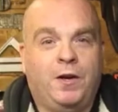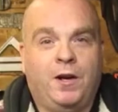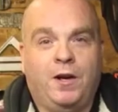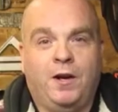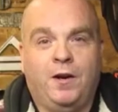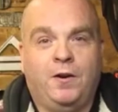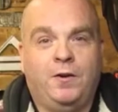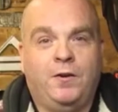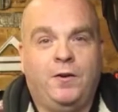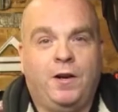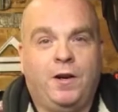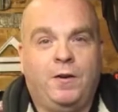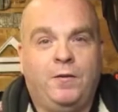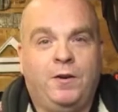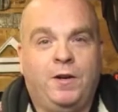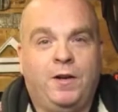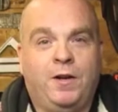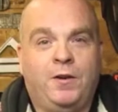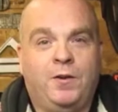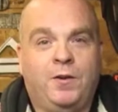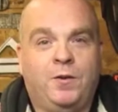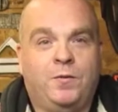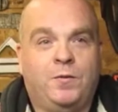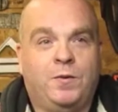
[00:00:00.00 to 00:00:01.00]
an hour driving
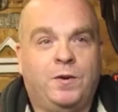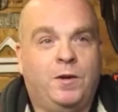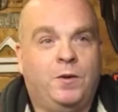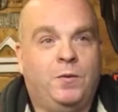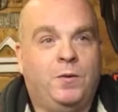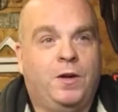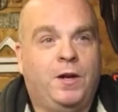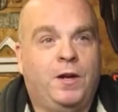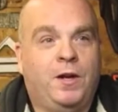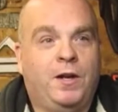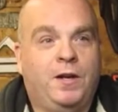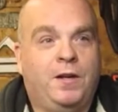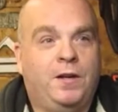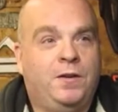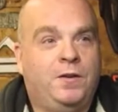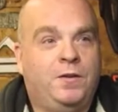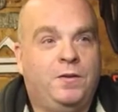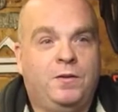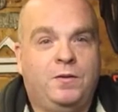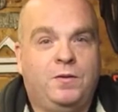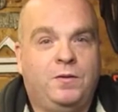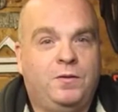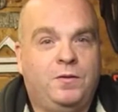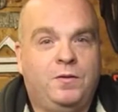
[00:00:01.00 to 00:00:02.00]
down the freeway,
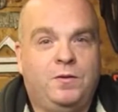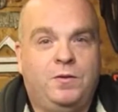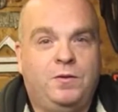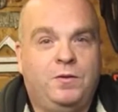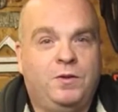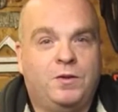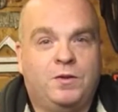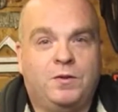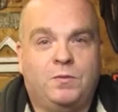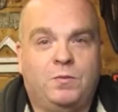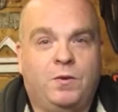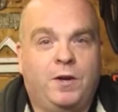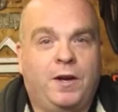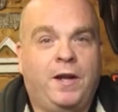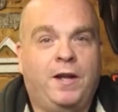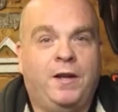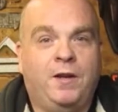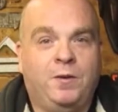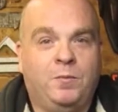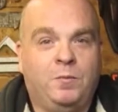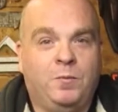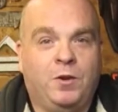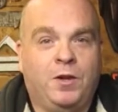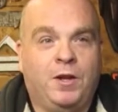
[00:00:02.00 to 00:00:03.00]
just
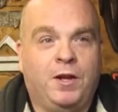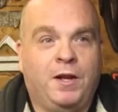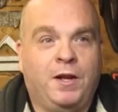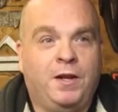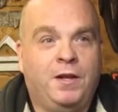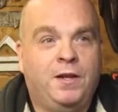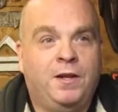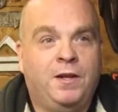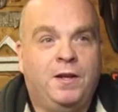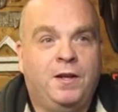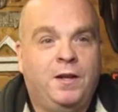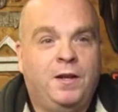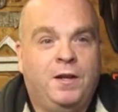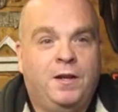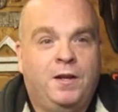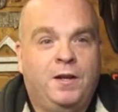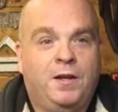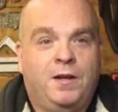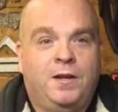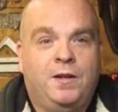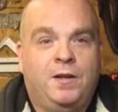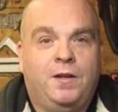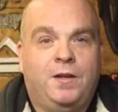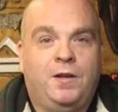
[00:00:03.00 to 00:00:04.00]
randomly,
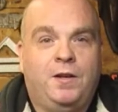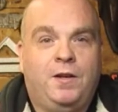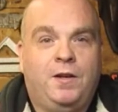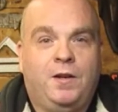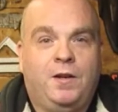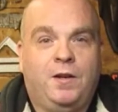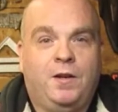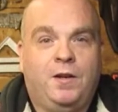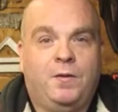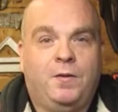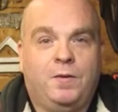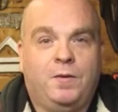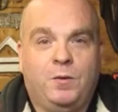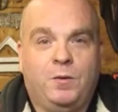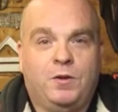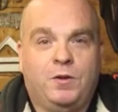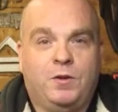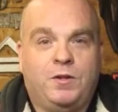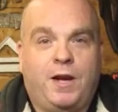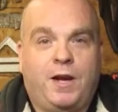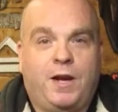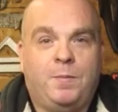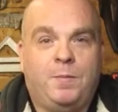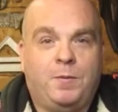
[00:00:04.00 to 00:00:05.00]
you know, if you were
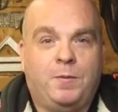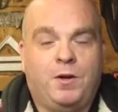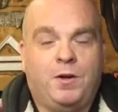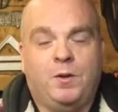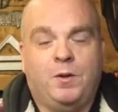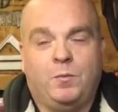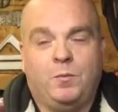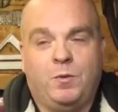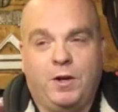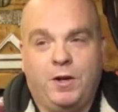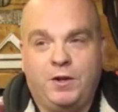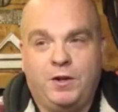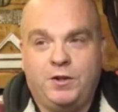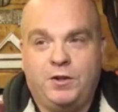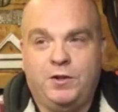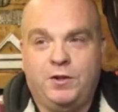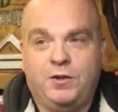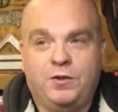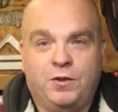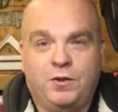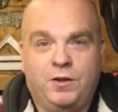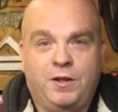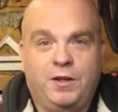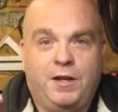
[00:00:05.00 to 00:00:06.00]
tapping on the brakes
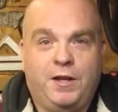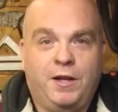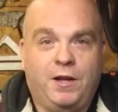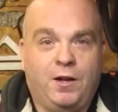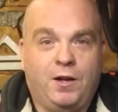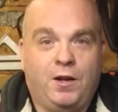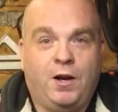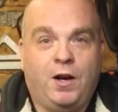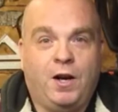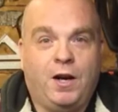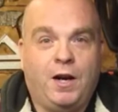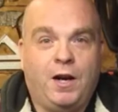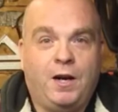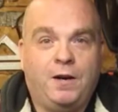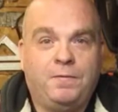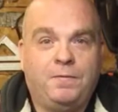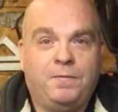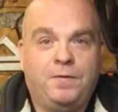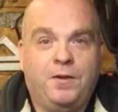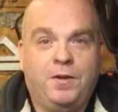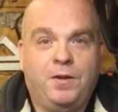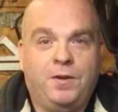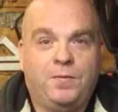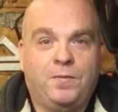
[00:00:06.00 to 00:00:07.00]
usually to get
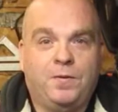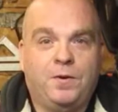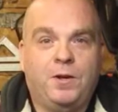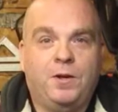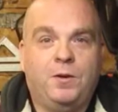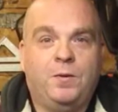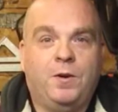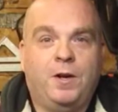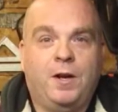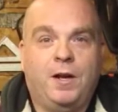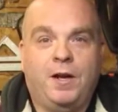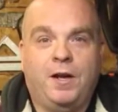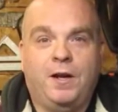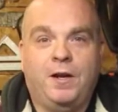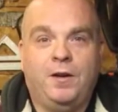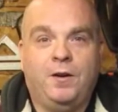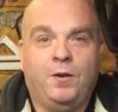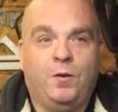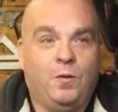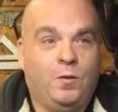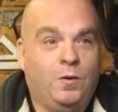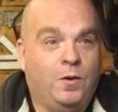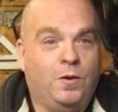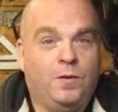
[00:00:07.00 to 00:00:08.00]
off the freeway,
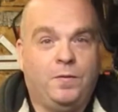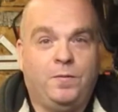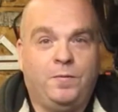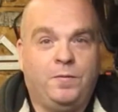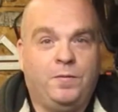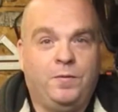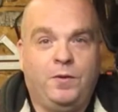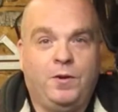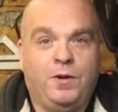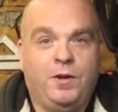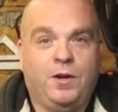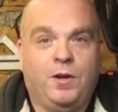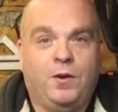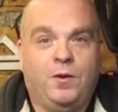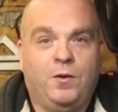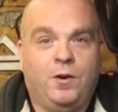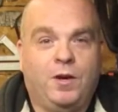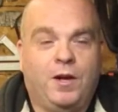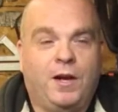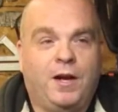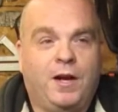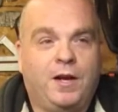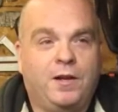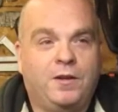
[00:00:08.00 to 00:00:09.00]
or if, you know,
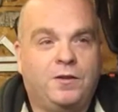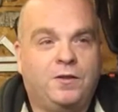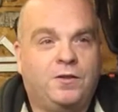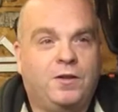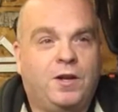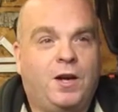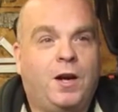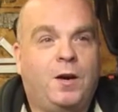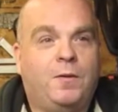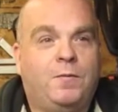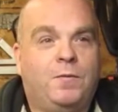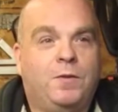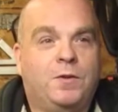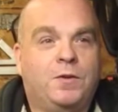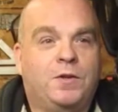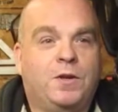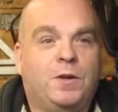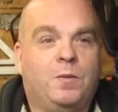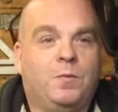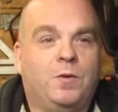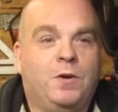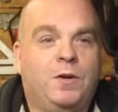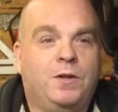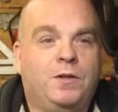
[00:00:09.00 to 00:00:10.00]
I had to stop for
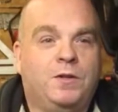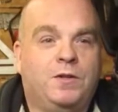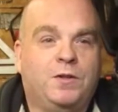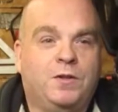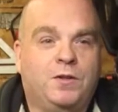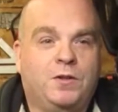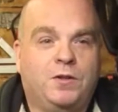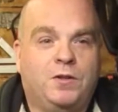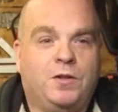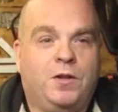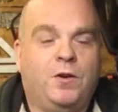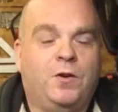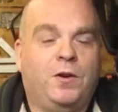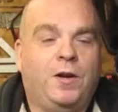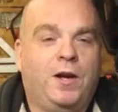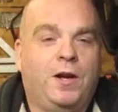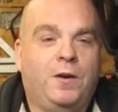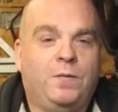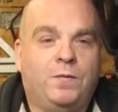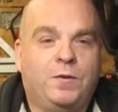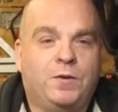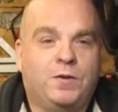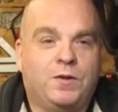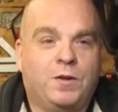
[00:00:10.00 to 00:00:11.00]
some reason or slow
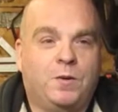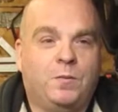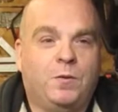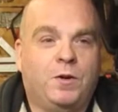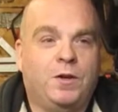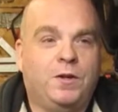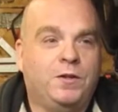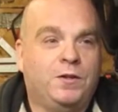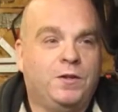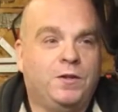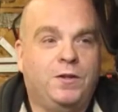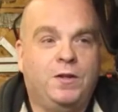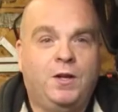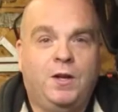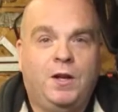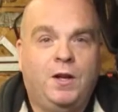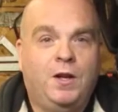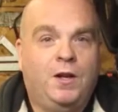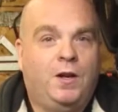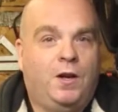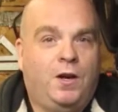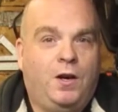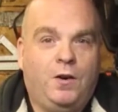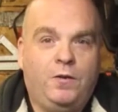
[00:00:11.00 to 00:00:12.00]
down for some reason,
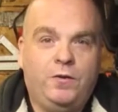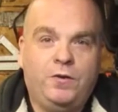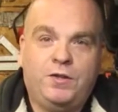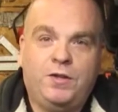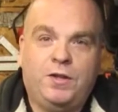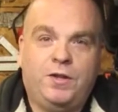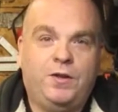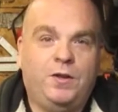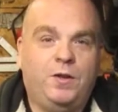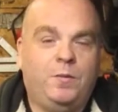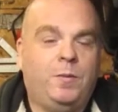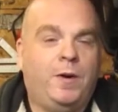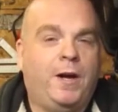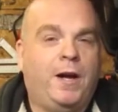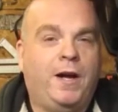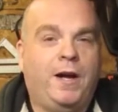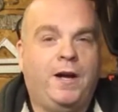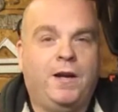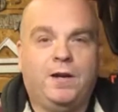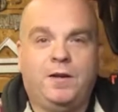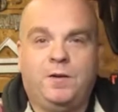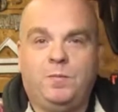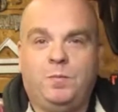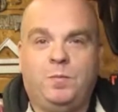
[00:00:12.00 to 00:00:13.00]
all of a sudden the
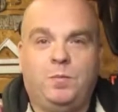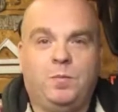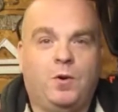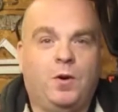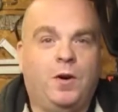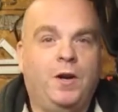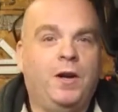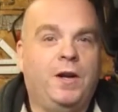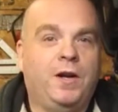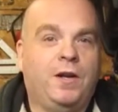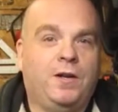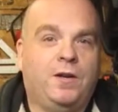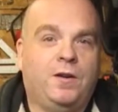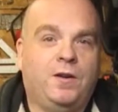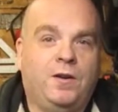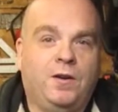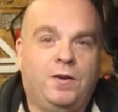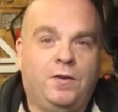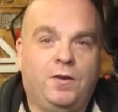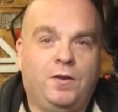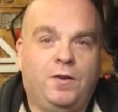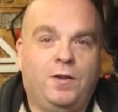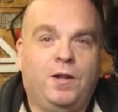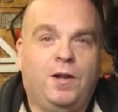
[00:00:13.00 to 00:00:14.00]
back brake
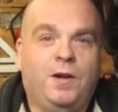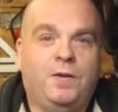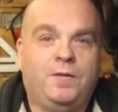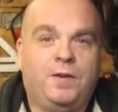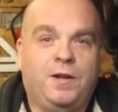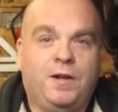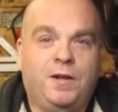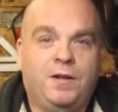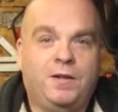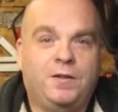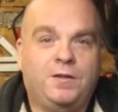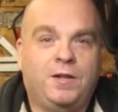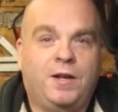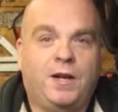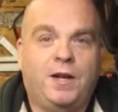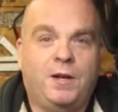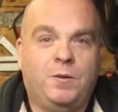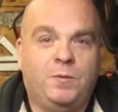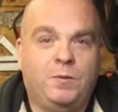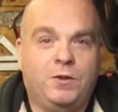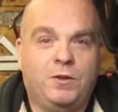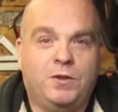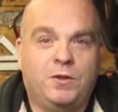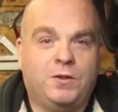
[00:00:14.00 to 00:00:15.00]
on the left hand
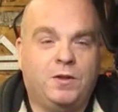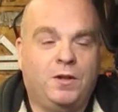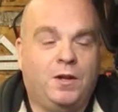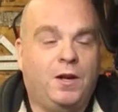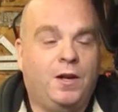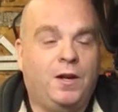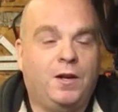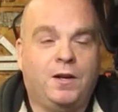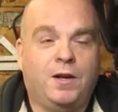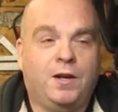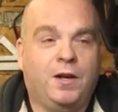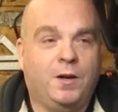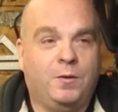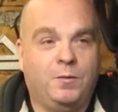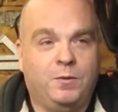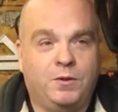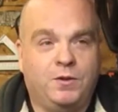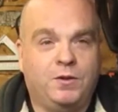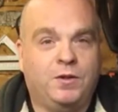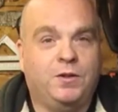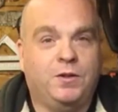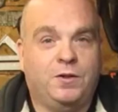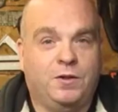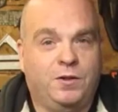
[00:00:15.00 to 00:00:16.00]
side would just lock up,
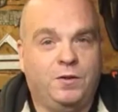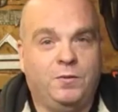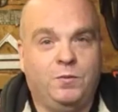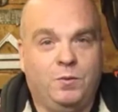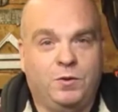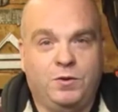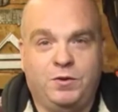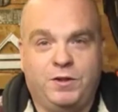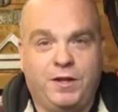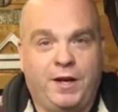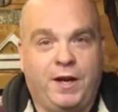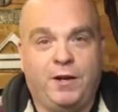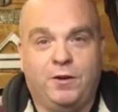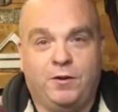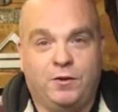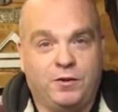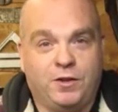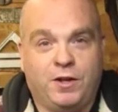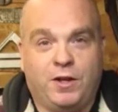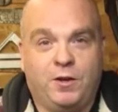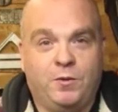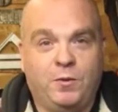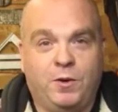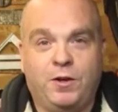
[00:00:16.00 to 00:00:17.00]
which was dangerous.
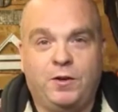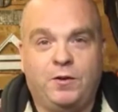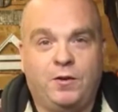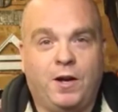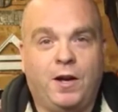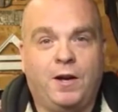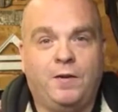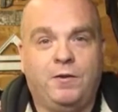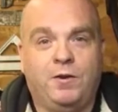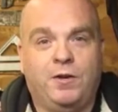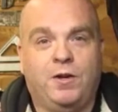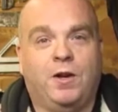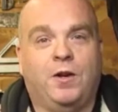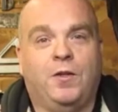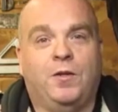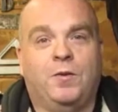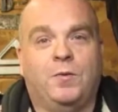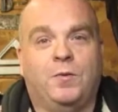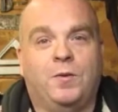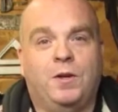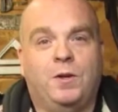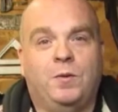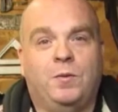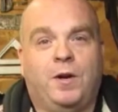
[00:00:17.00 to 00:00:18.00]
I quit driving it on the
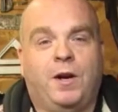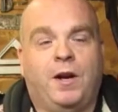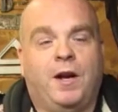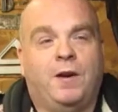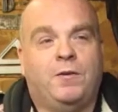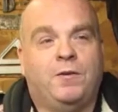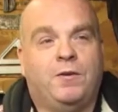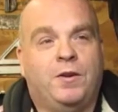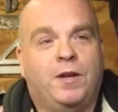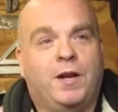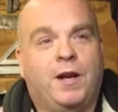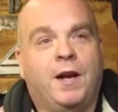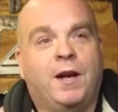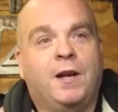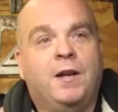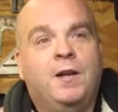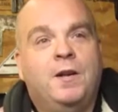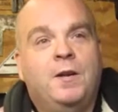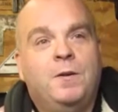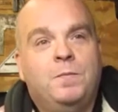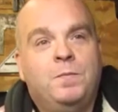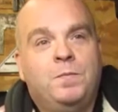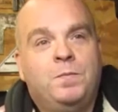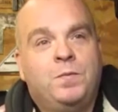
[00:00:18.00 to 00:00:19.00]
freeway after that.
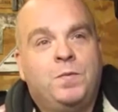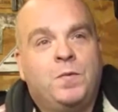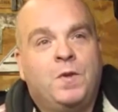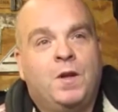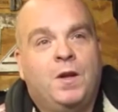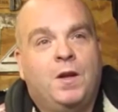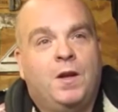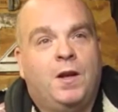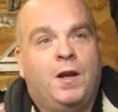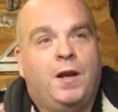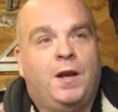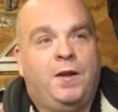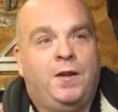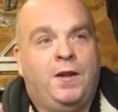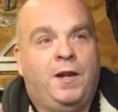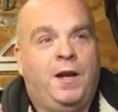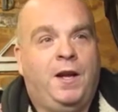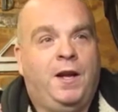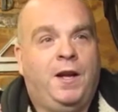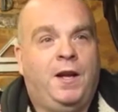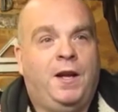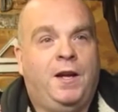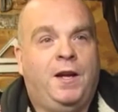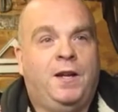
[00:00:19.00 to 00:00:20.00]
And
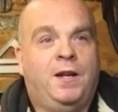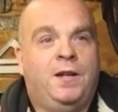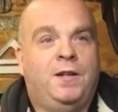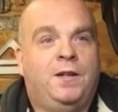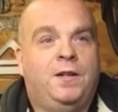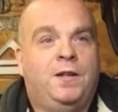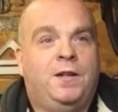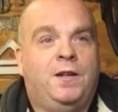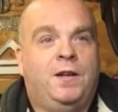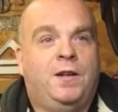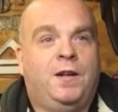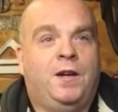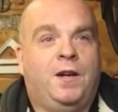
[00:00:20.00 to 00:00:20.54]
then